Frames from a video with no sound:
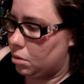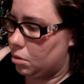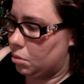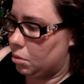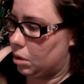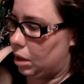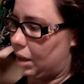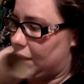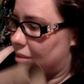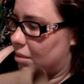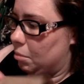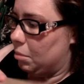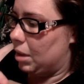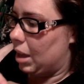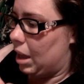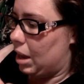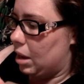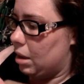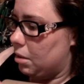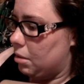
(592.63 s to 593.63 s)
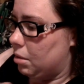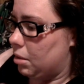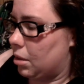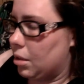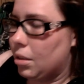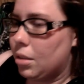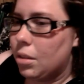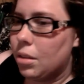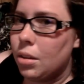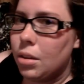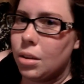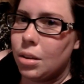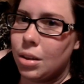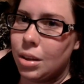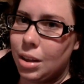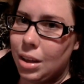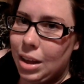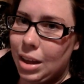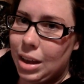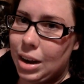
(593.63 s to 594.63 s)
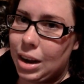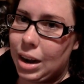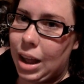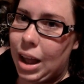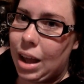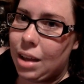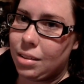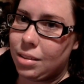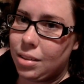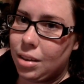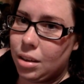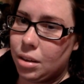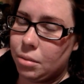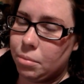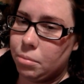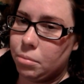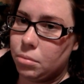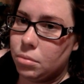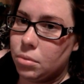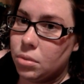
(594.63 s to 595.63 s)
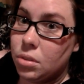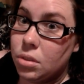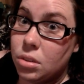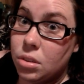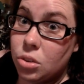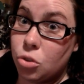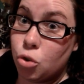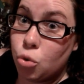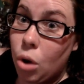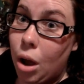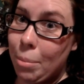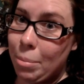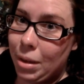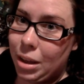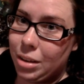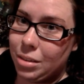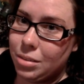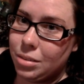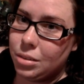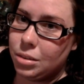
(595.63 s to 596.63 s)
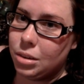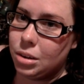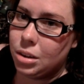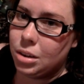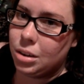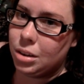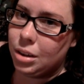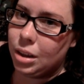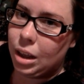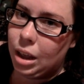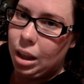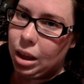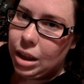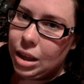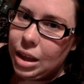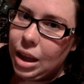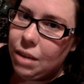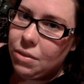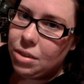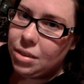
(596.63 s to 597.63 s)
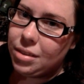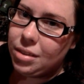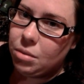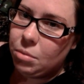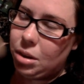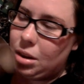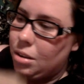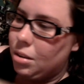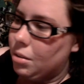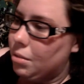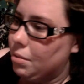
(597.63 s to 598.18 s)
Well, I asked him to get it. And I asked him to drop it. And he gave this to me.